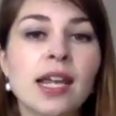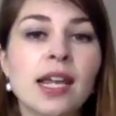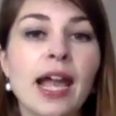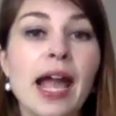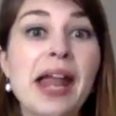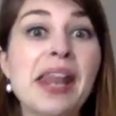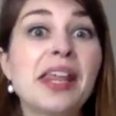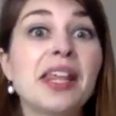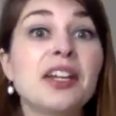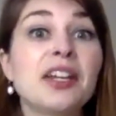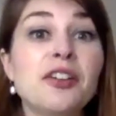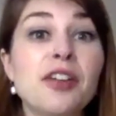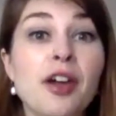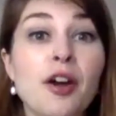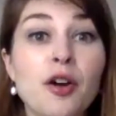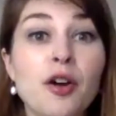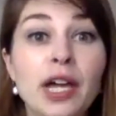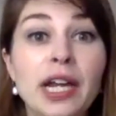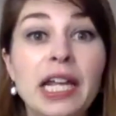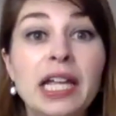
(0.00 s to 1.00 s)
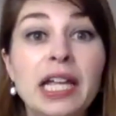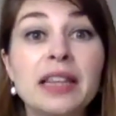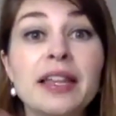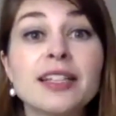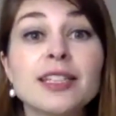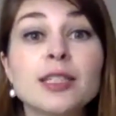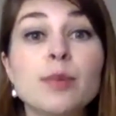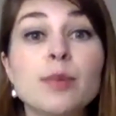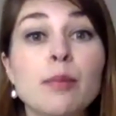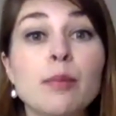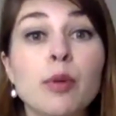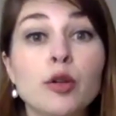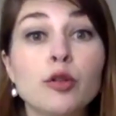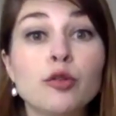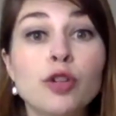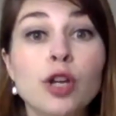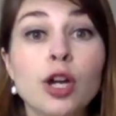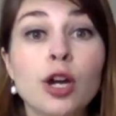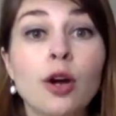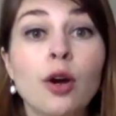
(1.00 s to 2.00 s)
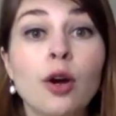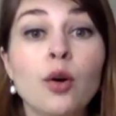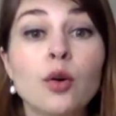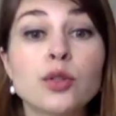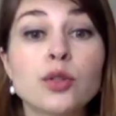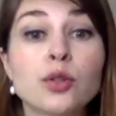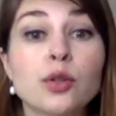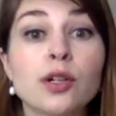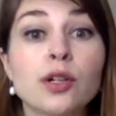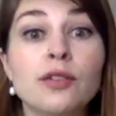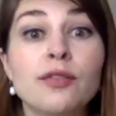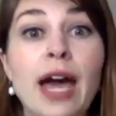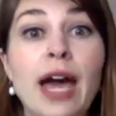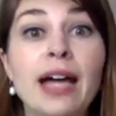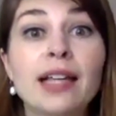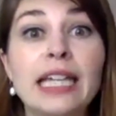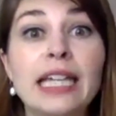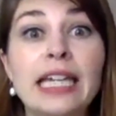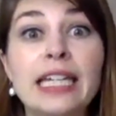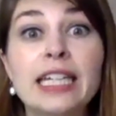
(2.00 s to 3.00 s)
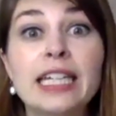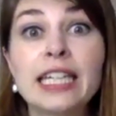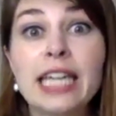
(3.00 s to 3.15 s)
and it no and it lets people know sort of that like